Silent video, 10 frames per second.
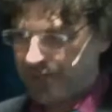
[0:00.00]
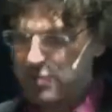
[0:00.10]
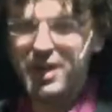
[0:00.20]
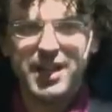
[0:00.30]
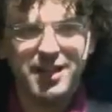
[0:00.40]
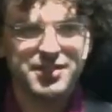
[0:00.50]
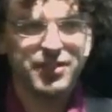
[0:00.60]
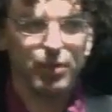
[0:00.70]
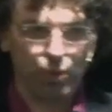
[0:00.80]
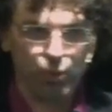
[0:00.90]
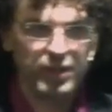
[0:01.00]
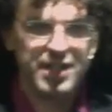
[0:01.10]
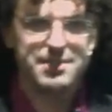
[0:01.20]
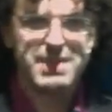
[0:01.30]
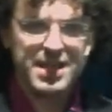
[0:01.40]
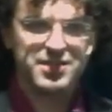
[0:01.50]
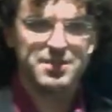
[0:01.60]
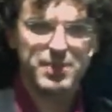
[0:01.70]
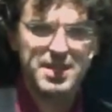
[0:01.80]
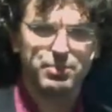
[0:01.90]
Everybody else I thought were really
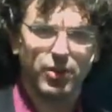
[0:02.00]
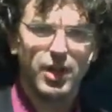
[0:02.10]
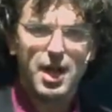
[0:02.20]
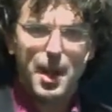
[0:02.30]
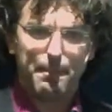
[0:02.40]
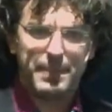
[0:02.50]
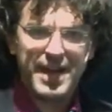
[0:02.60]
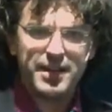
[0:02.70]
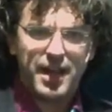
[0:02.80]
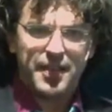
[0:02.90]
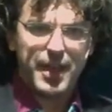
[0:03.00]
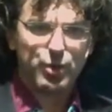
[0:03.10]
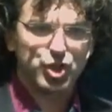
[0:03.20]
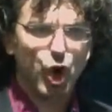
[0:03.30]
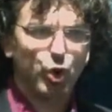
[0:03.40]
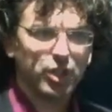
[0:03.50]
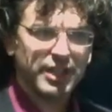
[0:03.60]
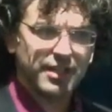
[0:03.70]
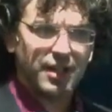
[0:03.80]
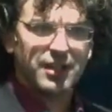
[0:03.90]
amazing people, but they were
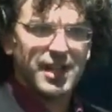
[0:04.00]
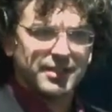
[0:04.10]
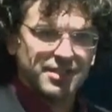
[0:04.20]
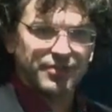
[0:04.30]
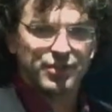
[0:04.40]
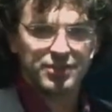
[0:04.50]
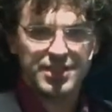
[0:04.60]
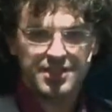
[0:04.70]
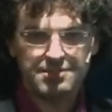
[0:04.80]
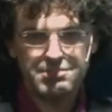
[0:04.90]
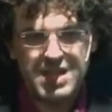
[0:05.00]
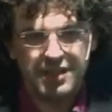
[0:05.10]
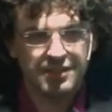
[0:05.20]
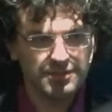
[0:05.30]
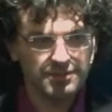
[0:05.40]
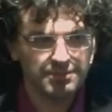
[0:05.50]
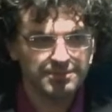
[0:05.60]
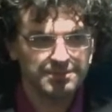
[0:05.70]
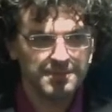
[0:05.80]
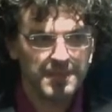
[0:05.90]
totally aligned differently than me.
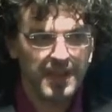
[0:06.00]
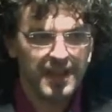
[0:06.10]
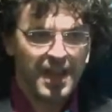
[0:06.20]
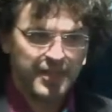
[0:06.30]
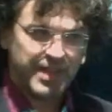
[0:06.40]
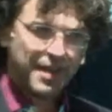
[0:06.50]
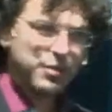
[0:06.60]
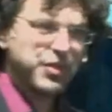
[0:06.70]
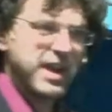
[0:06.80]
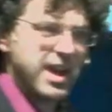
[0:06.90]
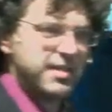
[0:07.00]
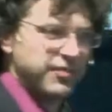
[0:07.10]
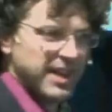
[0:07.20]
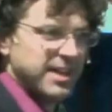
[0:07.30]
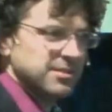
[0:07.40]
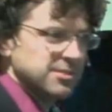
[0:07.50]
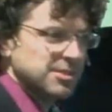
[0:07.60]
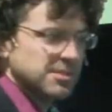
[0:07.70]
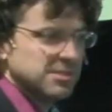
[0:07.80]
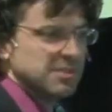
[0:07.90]
The other thing I found
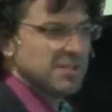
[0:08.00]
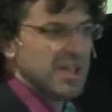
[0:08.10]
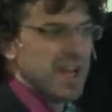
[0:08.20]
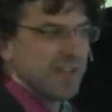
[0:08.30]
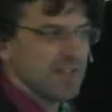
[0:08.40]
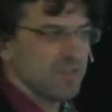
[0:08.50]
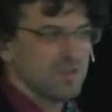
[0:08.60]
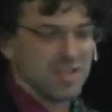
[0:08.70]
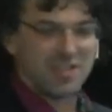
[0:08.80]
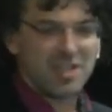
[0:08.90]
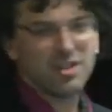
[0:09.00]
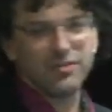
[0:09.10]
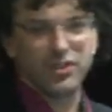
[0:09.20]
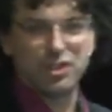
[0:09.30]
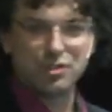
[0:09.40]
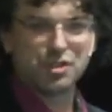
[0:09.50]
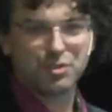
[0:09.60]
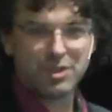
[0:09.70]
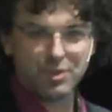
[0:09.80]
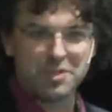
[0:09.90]
is that there's a thing called
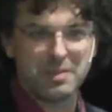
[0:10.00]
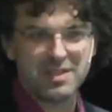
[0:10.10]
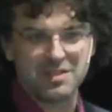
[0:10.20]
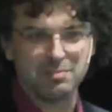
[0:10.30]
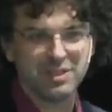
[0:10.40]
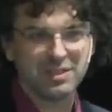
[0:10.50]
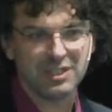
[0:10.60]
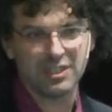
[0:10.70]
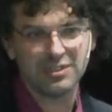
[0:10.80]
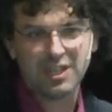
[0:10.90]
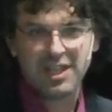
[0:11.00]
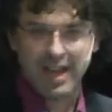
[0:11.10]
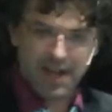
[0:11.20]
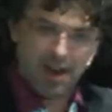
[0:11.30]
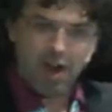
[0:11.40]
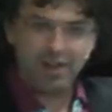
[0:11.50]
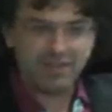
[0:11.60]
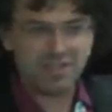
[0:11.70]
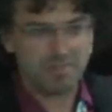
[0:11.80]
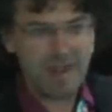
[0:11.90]
fiduciary responsibility. And all
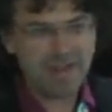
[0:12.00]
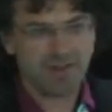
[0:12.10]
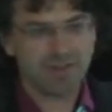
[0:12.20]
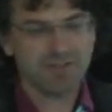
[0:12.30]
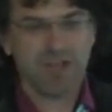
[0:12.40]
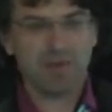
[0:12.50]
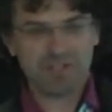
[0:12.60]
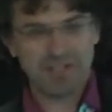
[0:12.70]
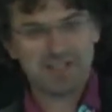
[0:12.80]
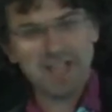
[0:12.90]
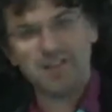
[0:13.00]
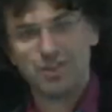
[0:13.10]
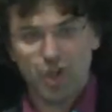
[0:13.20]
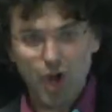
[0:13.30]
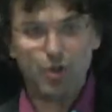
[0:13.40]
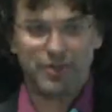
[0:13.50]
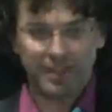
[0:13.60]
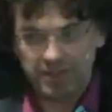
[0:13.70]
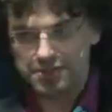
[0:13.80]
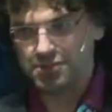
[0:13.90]
of these bankers, they take this oath.
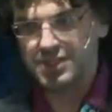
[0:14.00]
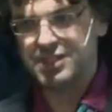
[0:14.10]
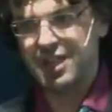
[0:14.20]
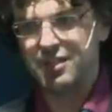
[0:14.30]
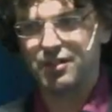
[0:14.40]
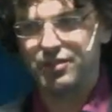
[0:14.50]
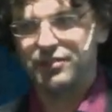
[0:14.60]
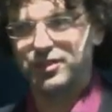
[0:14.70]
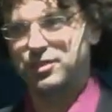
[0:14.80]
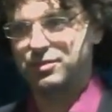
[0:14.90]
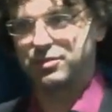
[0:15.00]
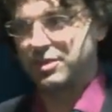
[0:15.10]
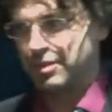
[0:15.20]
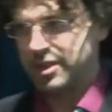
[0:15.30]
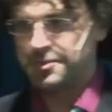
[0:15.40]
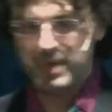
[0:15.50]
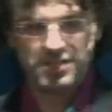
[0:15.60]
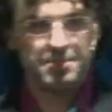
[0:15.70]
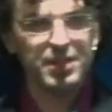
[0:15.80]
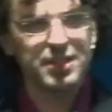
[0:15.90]
They literally take an oath of fiduciary
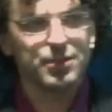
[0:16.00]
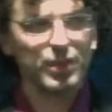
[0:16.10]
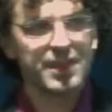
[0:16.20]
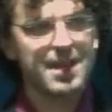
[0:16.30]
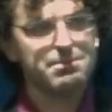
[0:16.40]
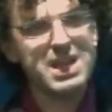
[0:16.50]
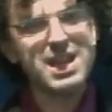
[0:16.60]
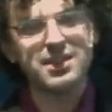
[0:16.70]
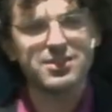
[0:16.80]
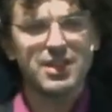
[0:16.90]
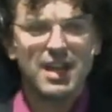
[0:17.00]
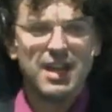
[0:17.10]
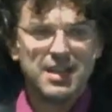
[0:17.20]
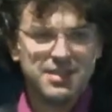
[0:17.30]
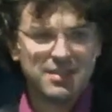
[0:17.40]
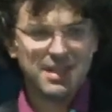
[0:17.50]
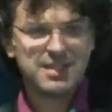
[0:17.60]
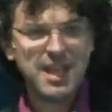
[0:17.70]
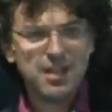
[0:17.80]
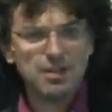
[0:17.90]
responsibility. And what that means is that they
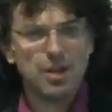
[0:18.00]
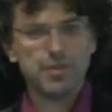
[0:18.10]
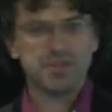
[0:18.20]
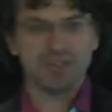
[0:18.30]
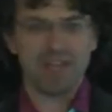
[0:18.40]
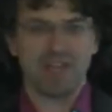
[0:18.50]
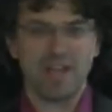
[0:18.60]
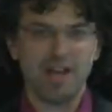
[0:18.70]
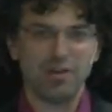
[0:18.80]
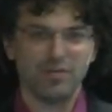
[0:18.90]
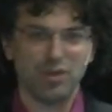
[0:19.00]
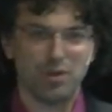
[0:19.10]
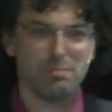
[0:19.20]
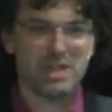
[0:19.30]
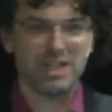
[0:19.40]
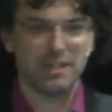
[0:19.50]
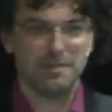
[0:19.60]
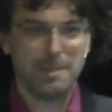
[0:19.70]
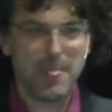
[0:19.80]
take an oath to take care of your money.